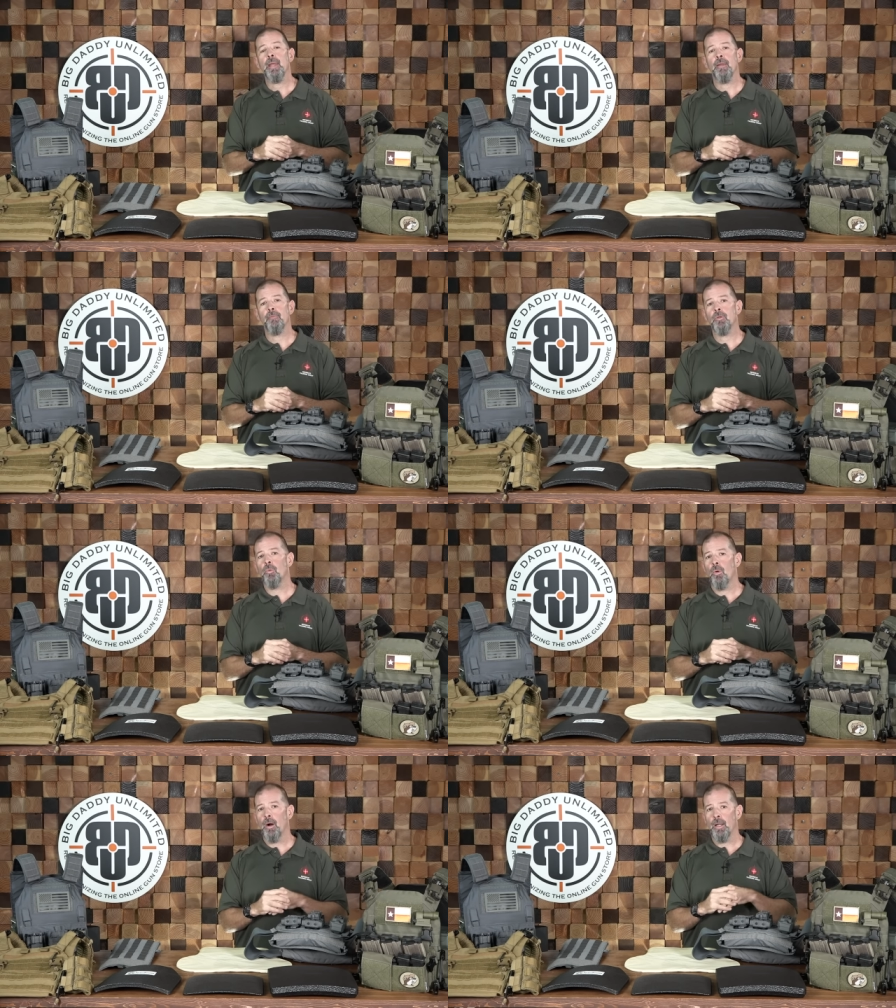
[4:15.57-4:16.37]
If you
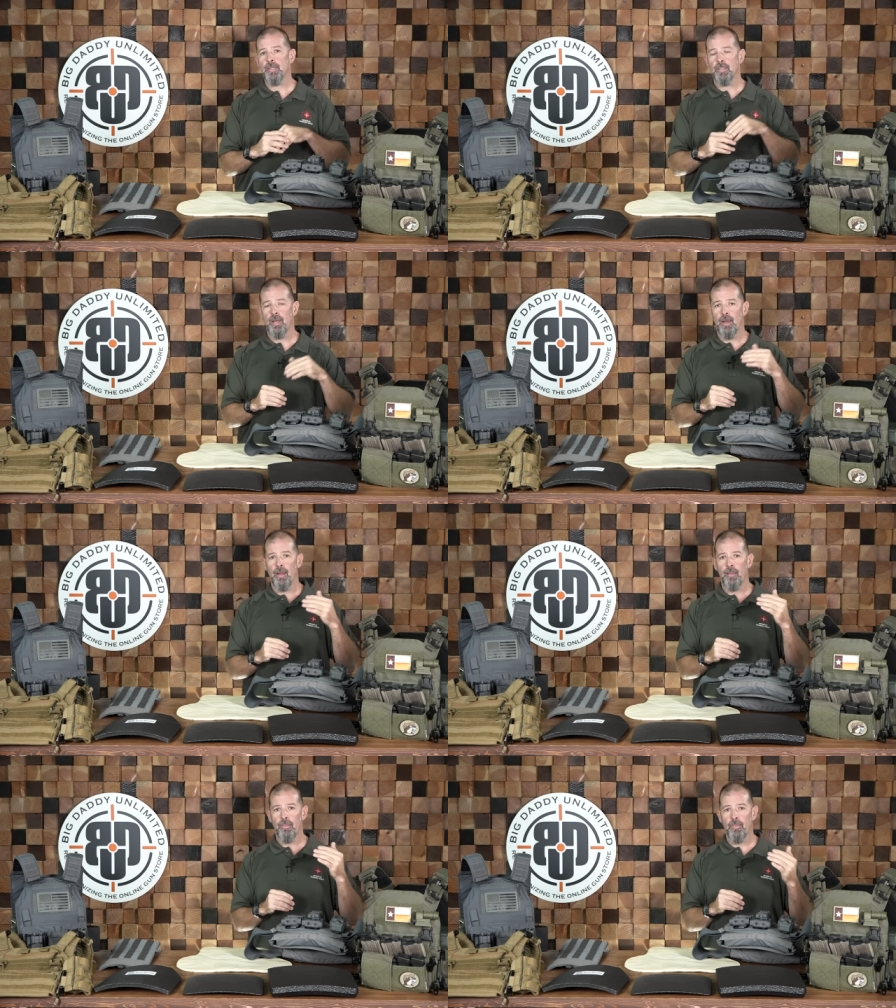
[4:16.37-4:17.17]
want
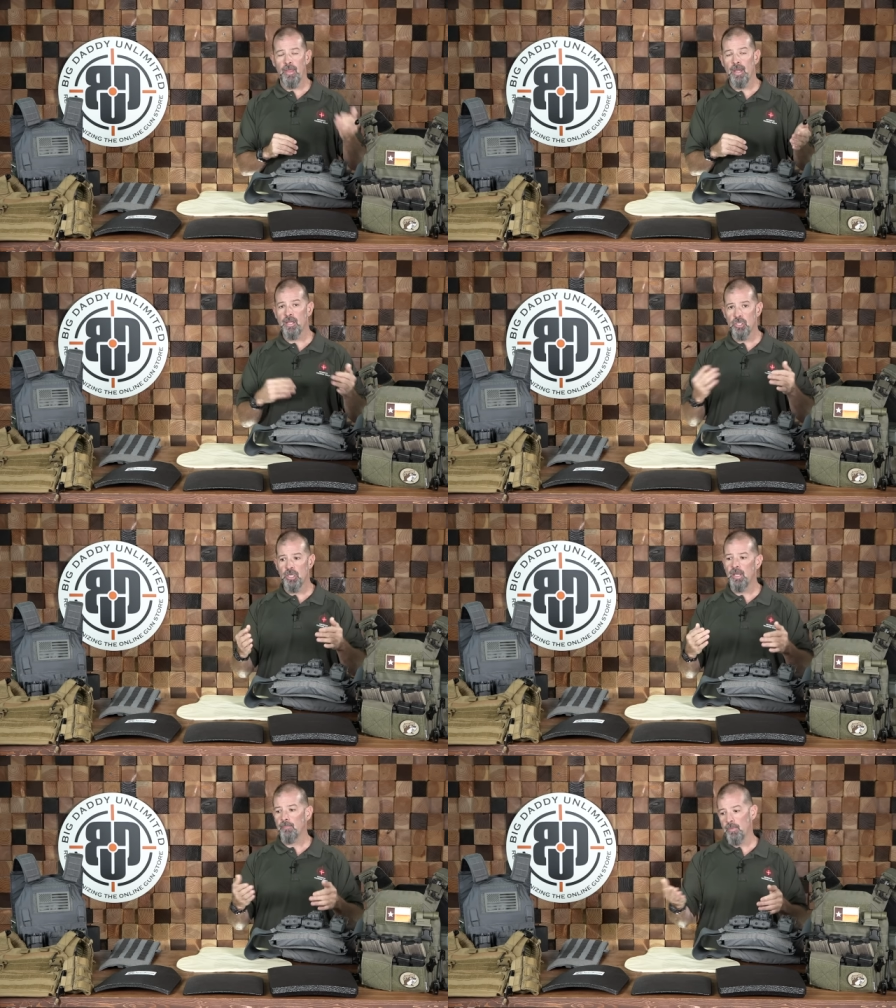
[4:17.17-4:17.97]
uh, thin and
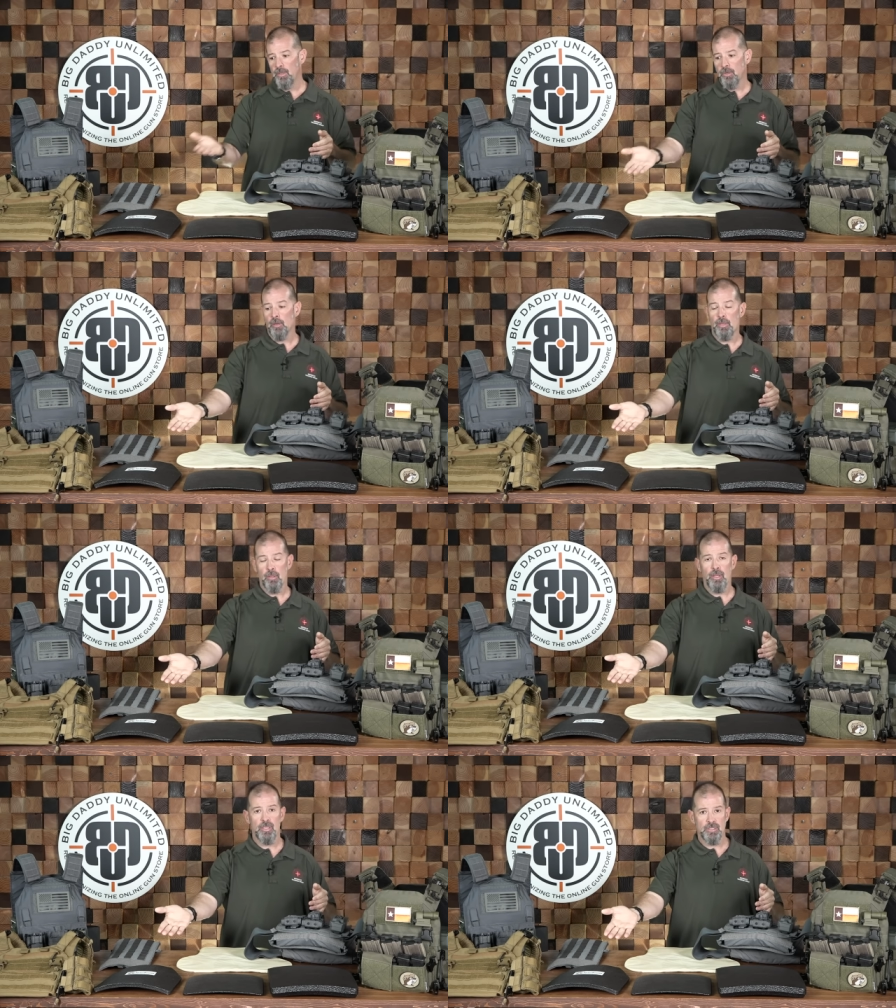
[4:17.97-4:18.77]
cheap, then you're gonna be
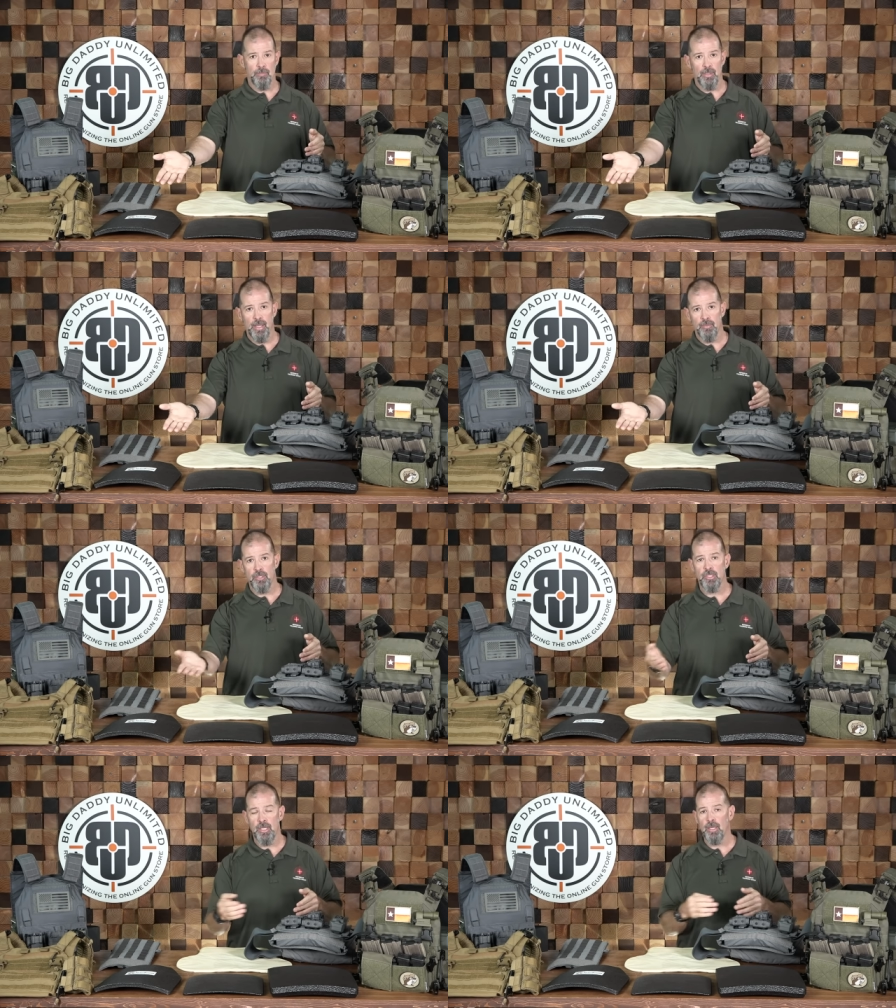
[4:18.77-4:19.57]
looking at something like the
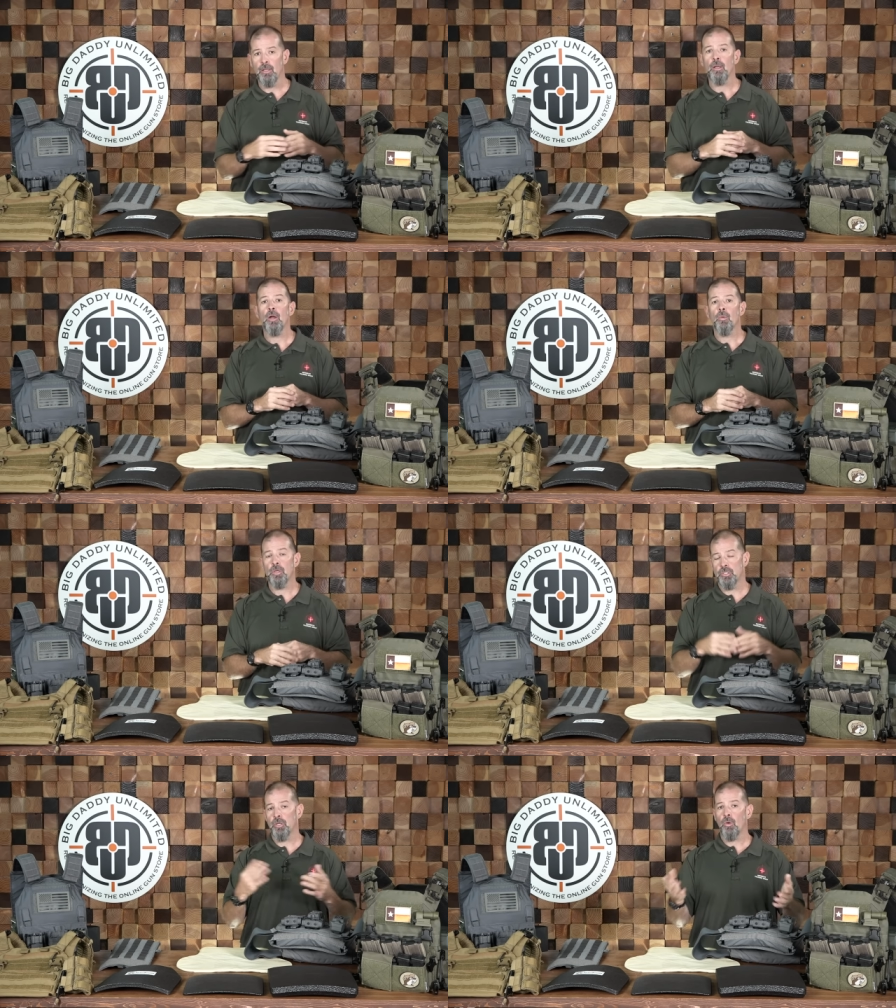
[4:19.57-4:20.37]
steel,
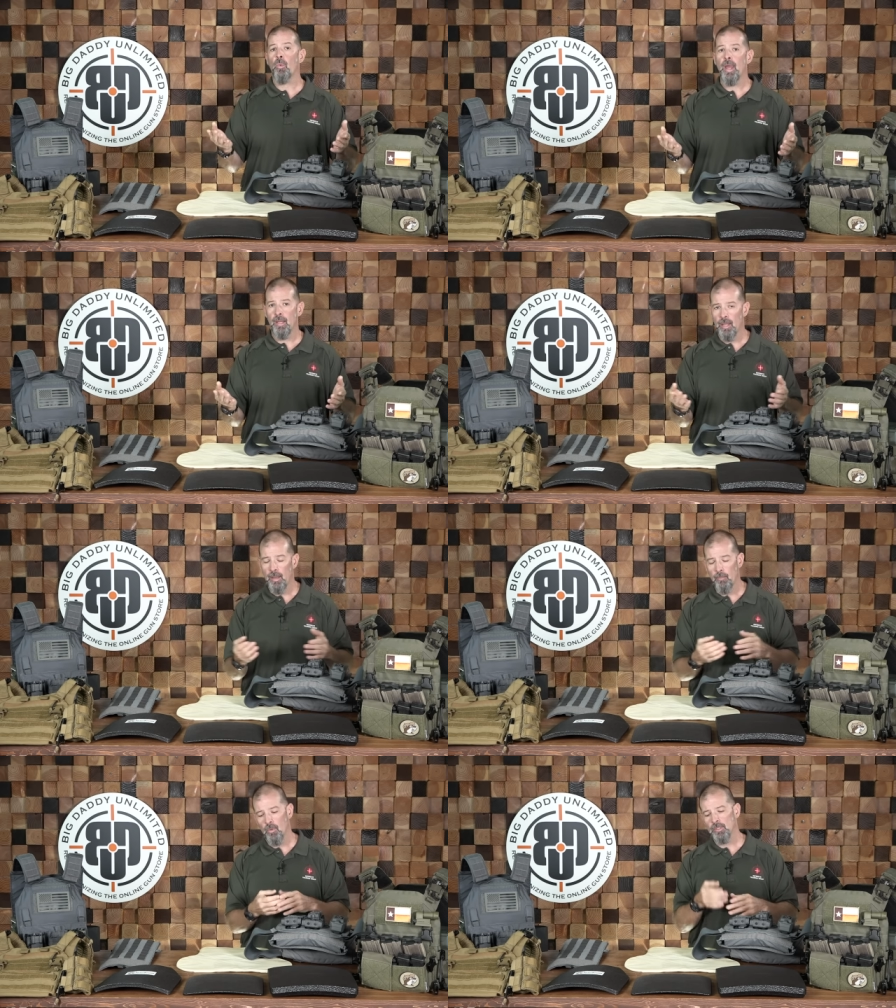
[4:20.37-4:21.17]
which is gonna weigh a
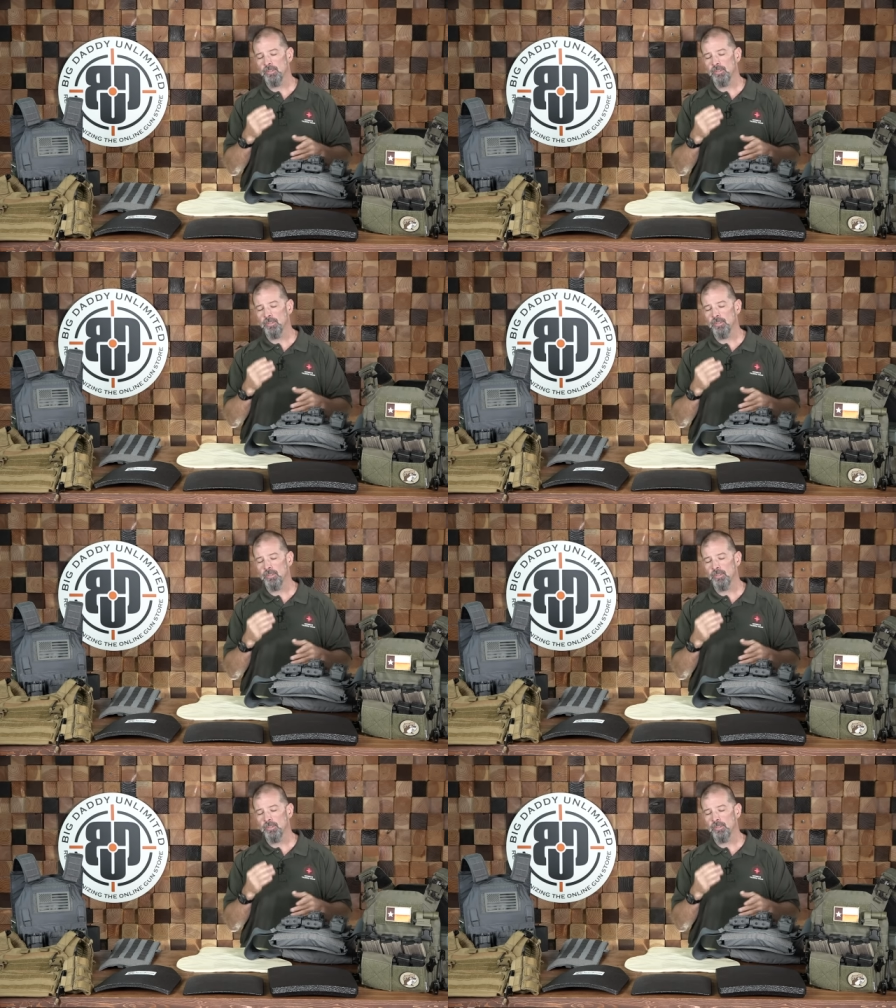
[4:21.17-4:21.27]
lot more.